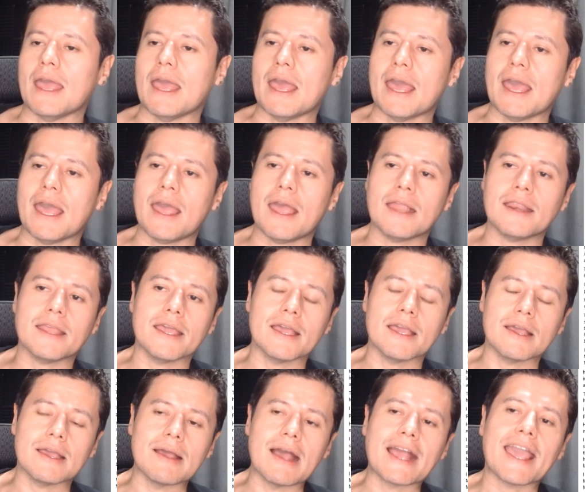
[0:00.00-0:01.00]
And eh,
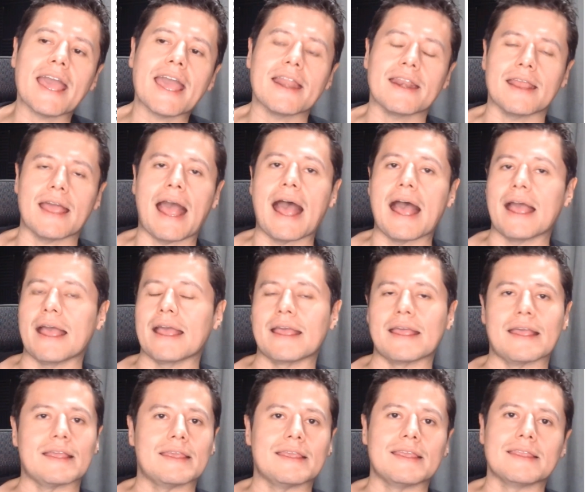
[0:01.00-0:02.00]
again, I,
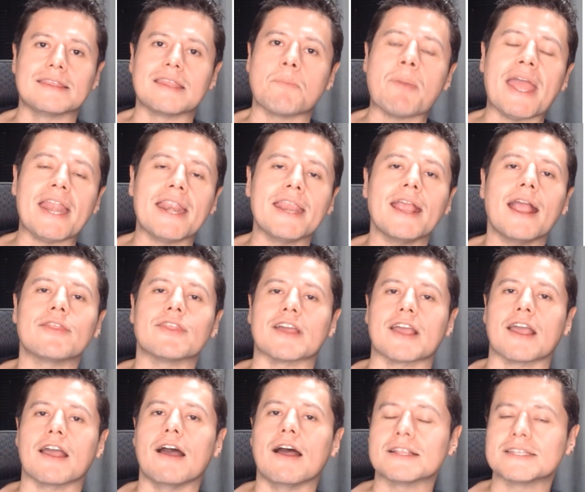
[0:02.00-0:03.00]
depending on the
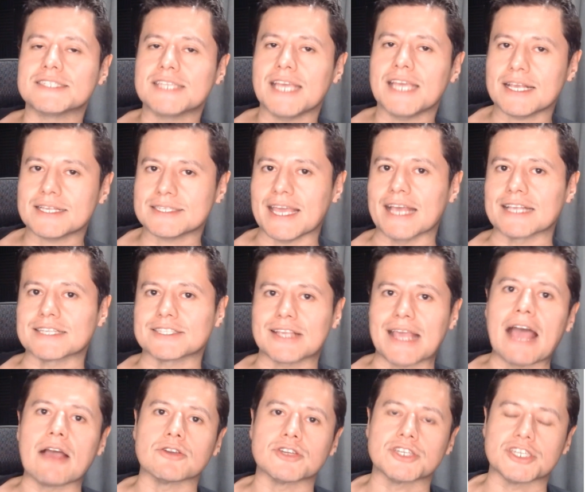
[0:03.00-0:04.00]
context as
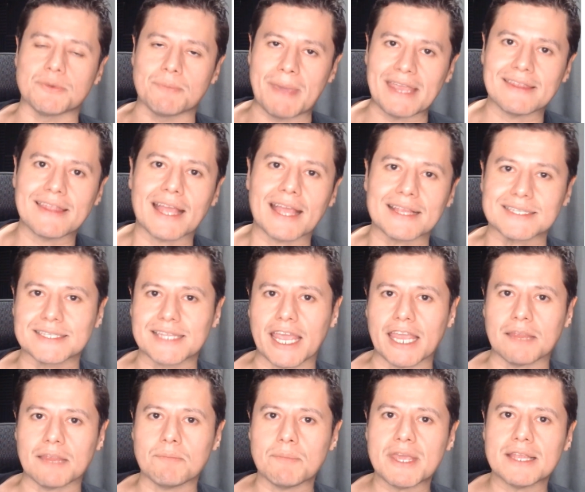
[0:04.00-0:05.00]
how she made that
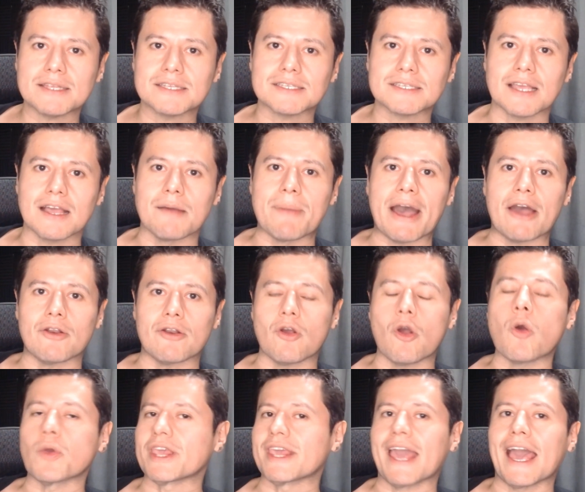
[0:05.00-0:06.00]
statement about,
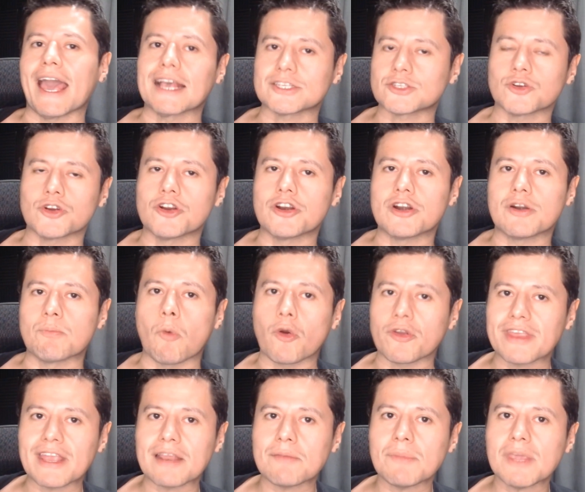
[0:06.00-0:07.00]
oh, he has to earn more
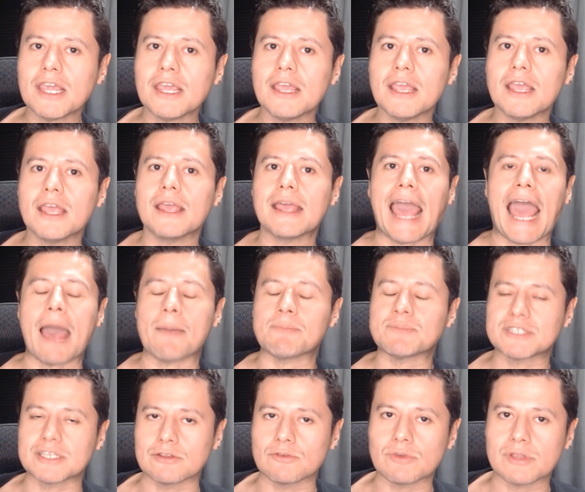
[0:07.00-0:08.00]
than me,
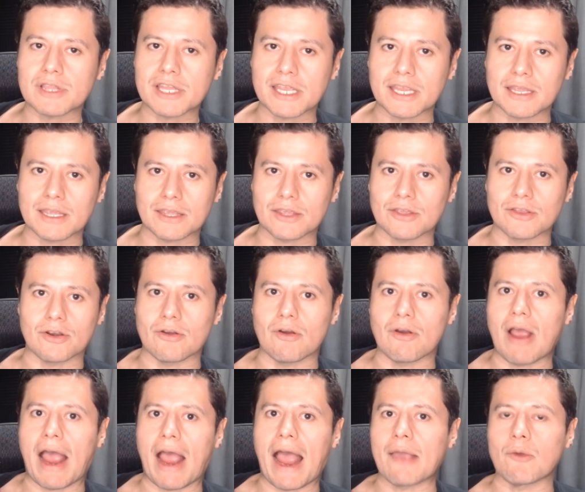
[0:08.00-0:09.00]
absolutely, you know,
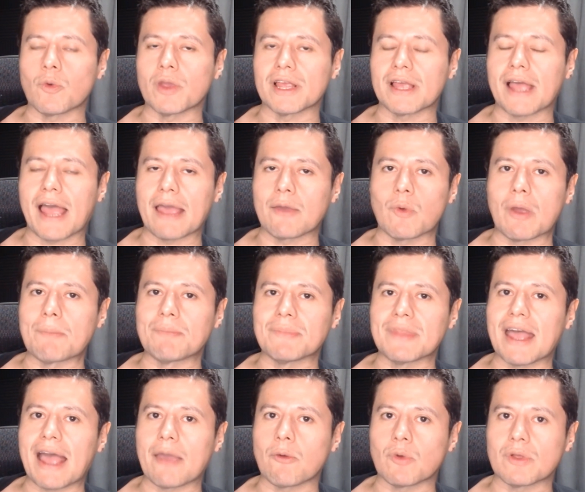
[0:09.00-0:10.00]
I will, I will, I'm,
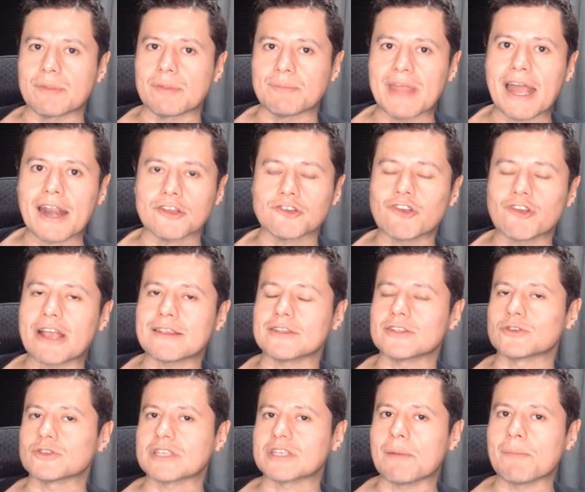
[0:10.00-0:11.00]
I will not it
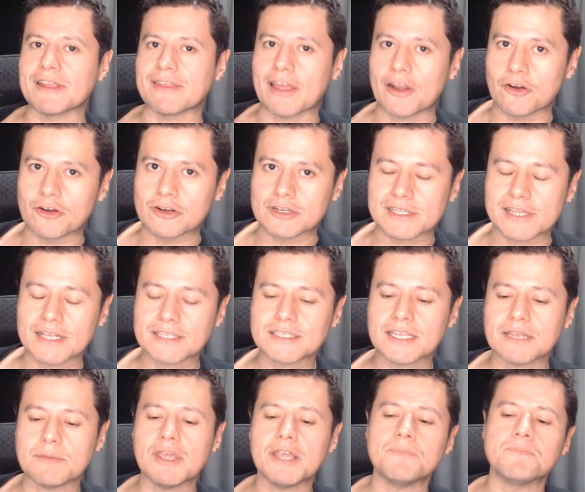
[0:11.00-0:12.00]
to somebody that earns less
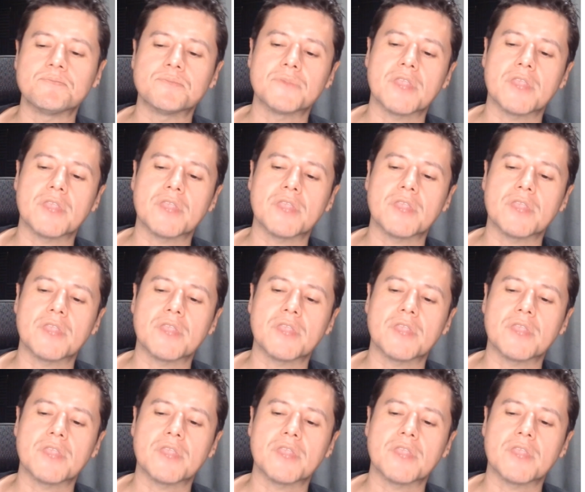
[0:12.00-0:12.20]
than me.